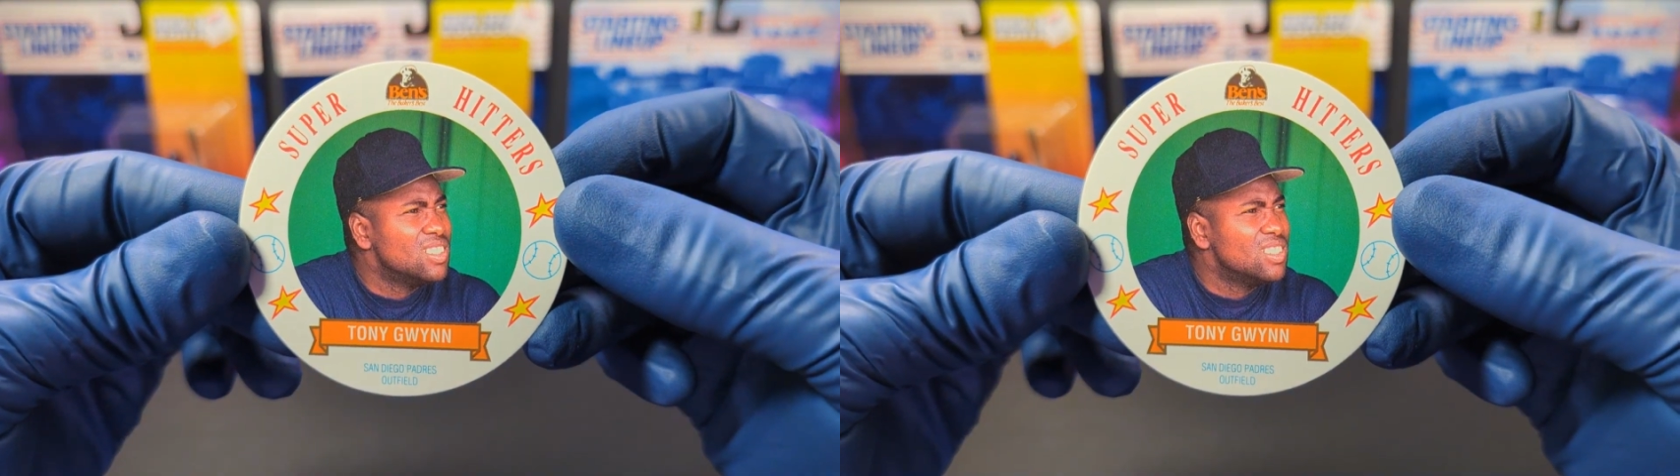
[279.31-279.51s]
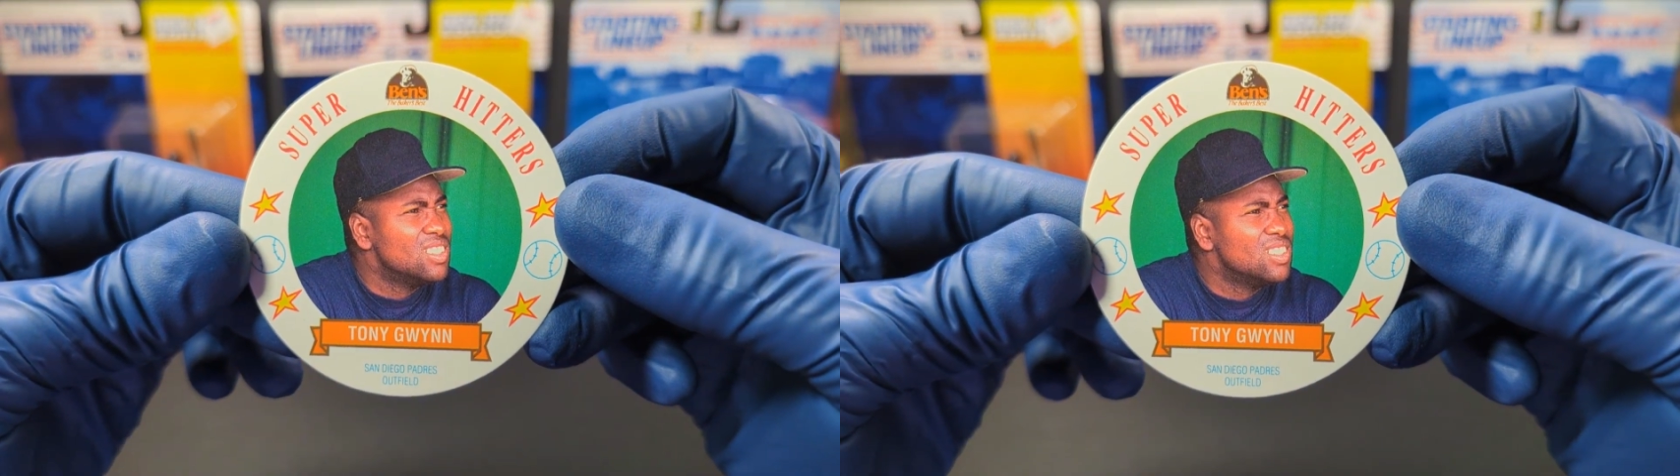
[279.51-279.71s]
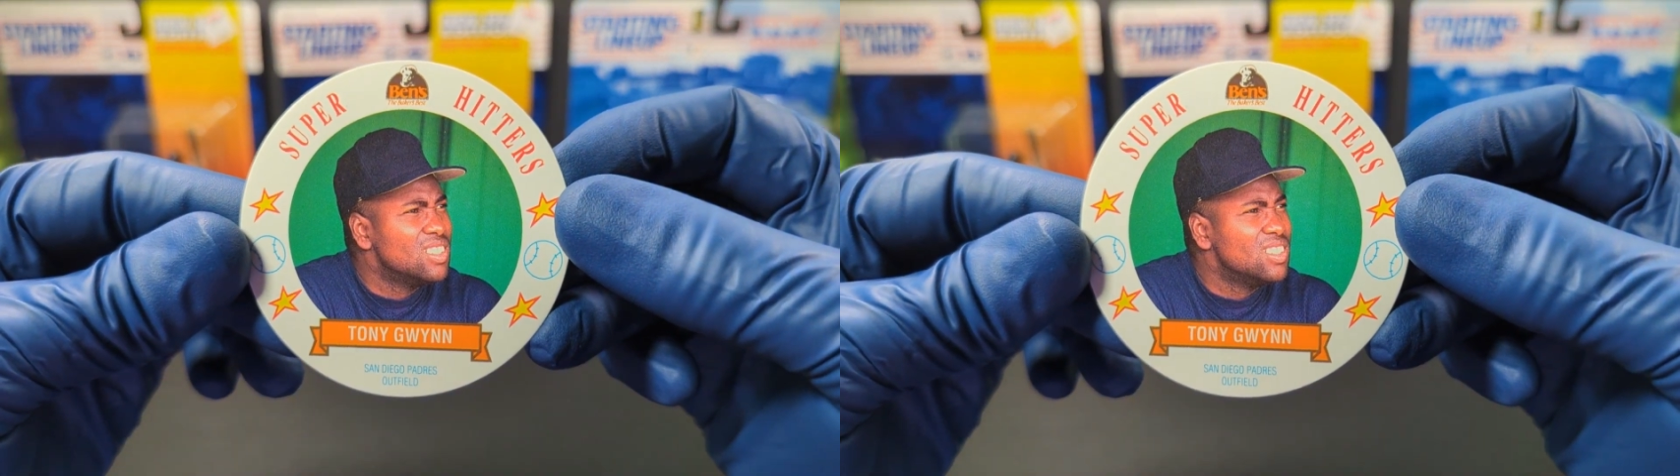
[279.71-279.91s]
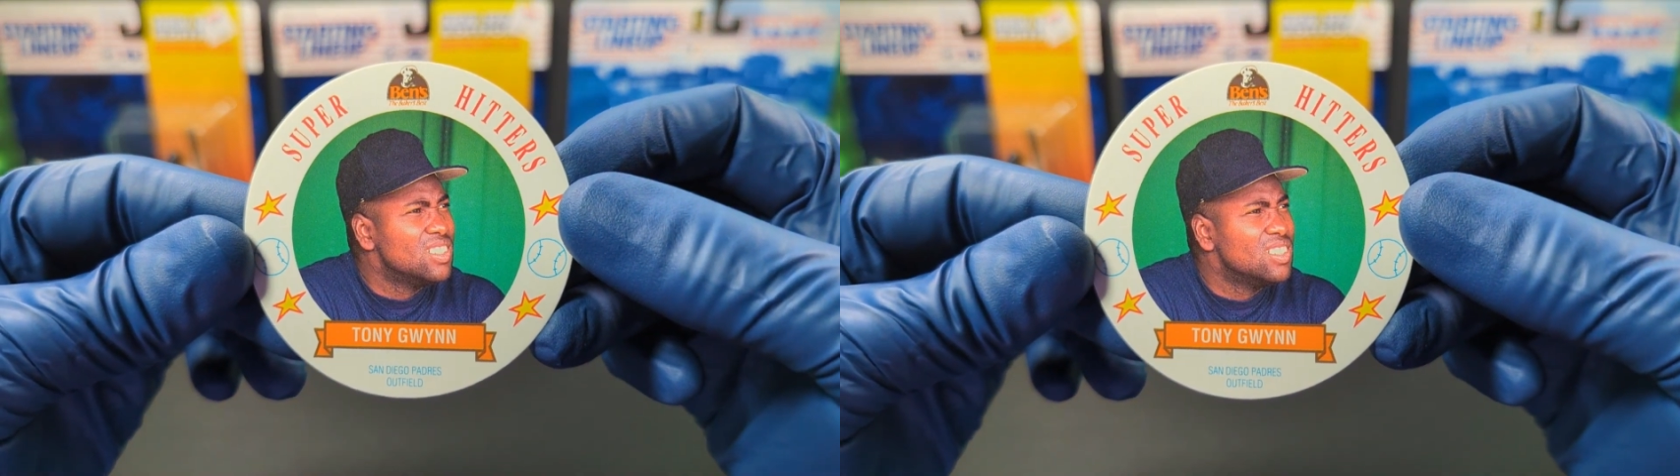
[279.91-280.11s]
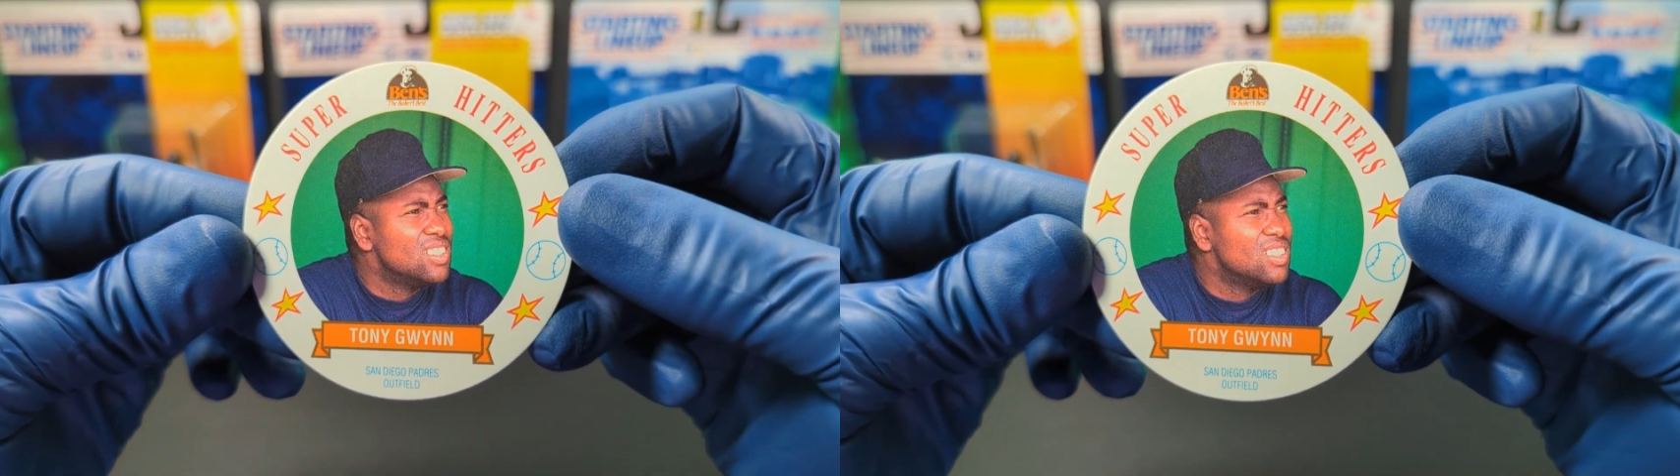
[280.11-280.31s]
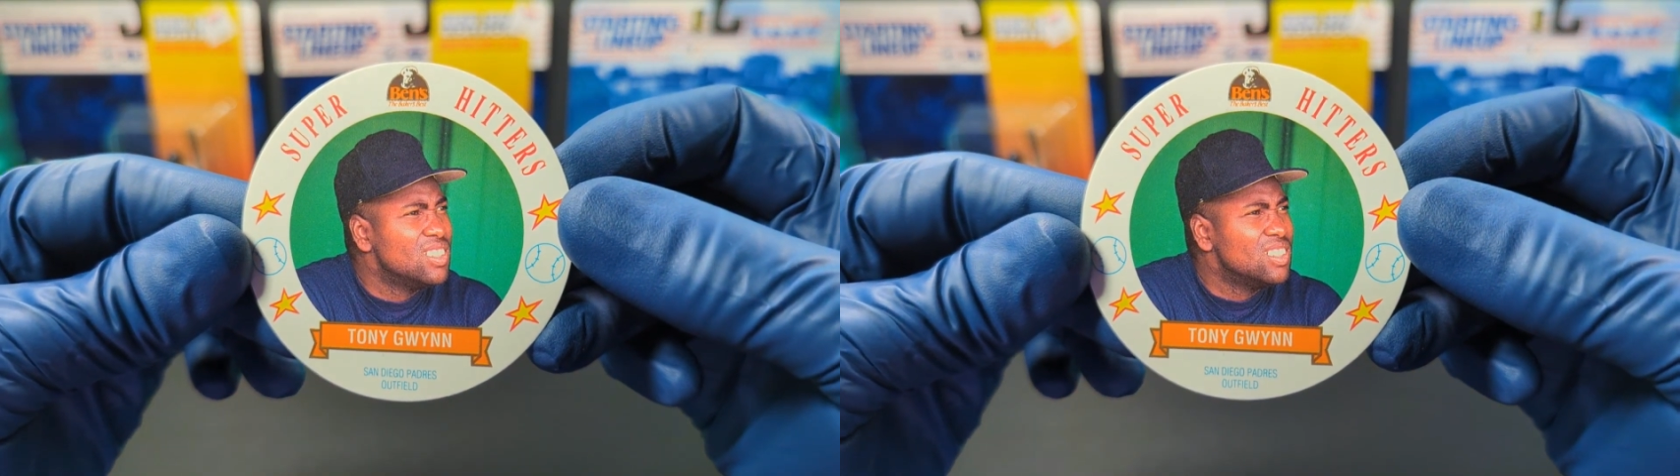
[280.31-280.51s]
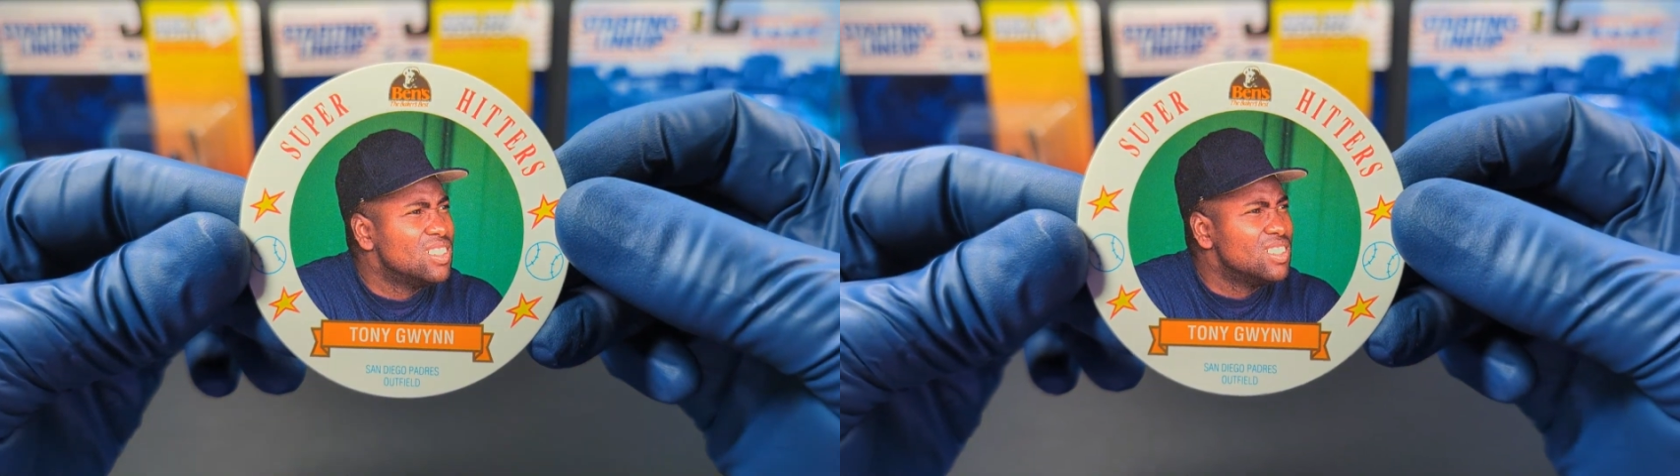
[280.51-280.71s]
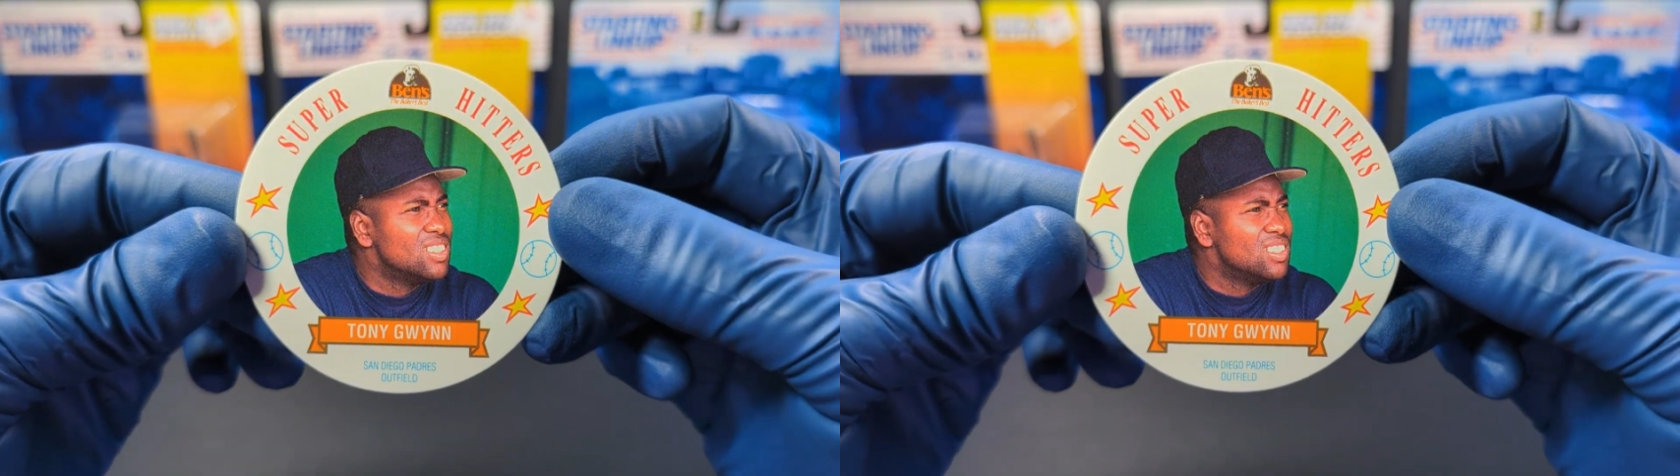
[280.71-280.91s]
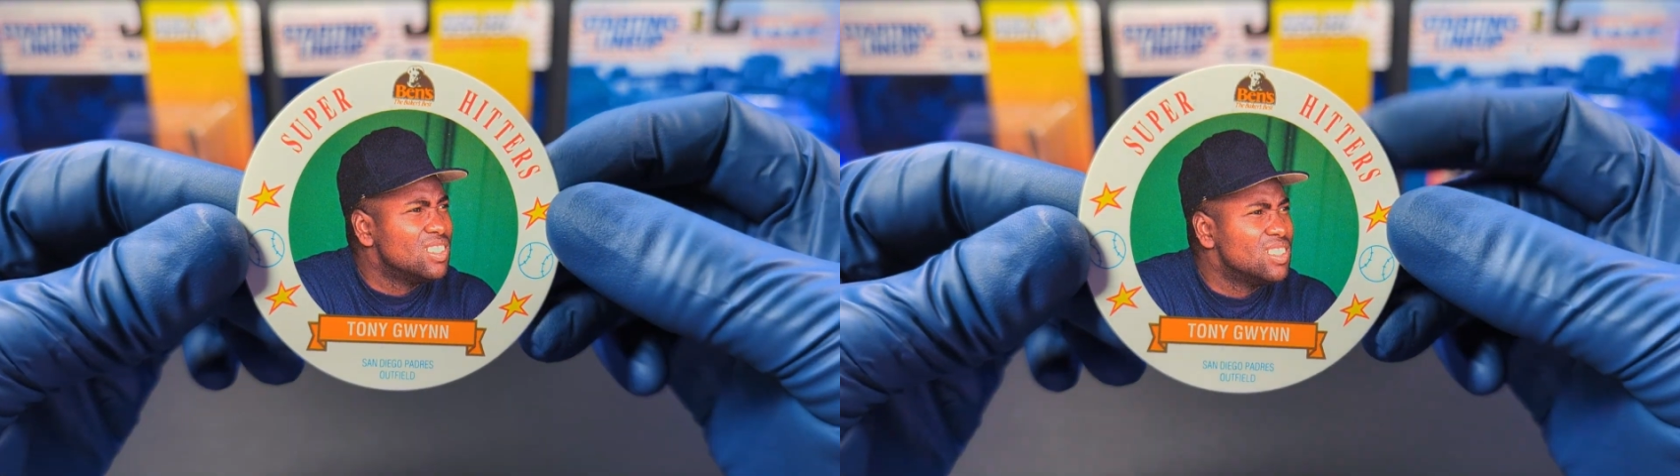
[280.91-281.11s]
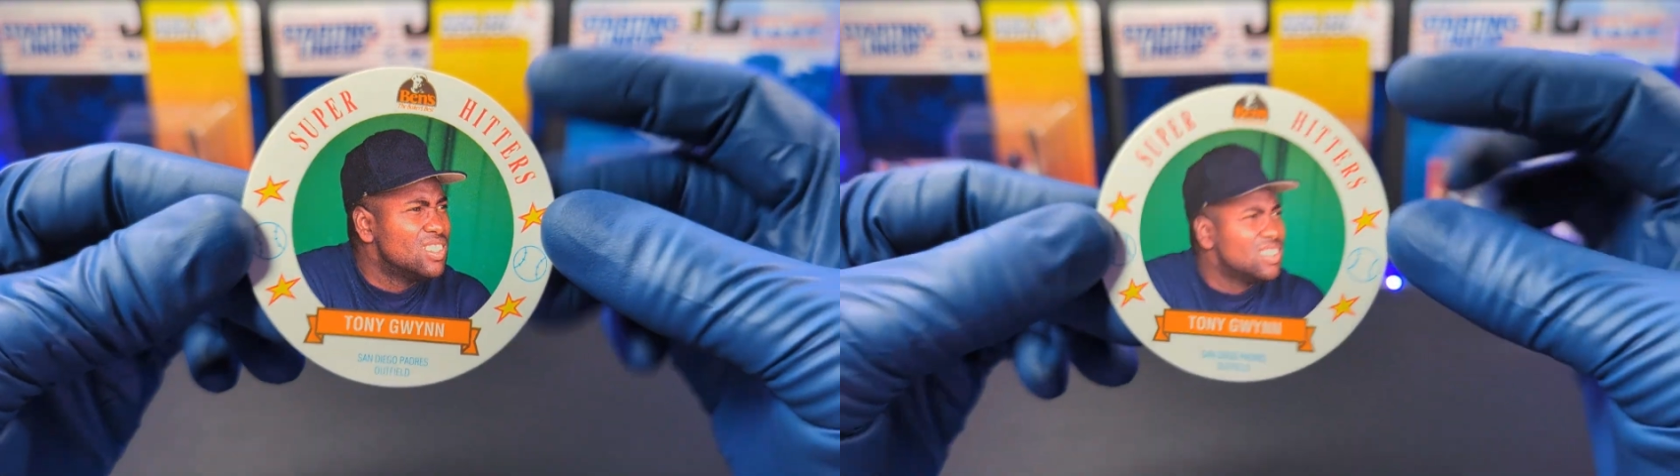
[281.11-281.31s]
Rest in peace.
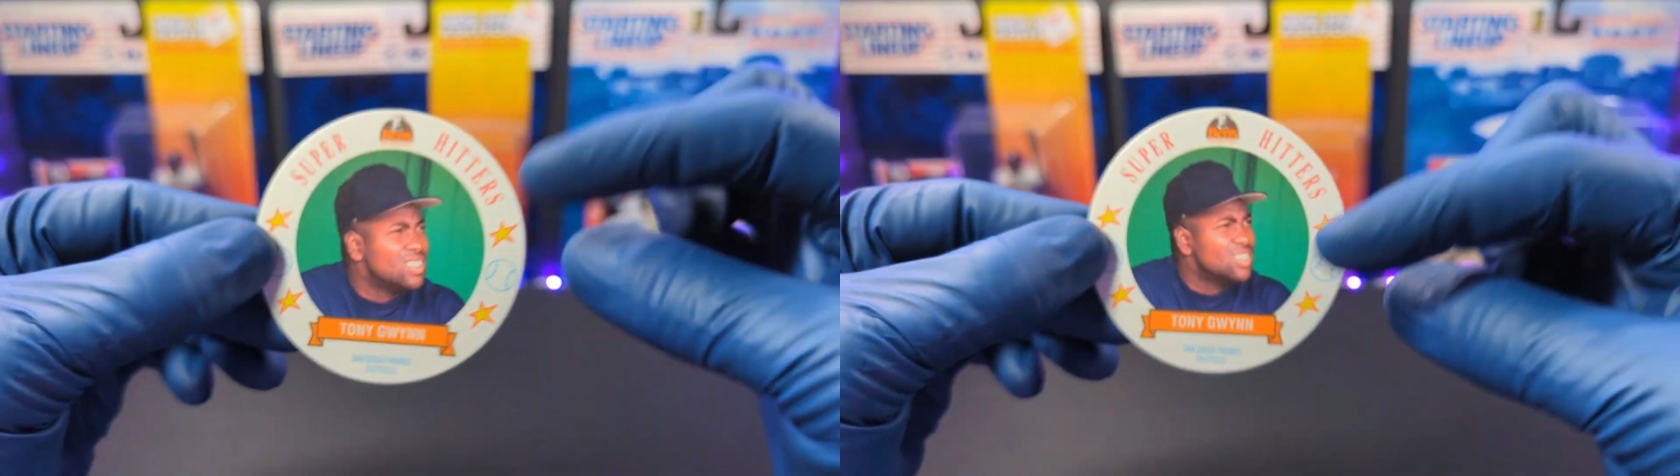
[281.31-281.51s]
Don't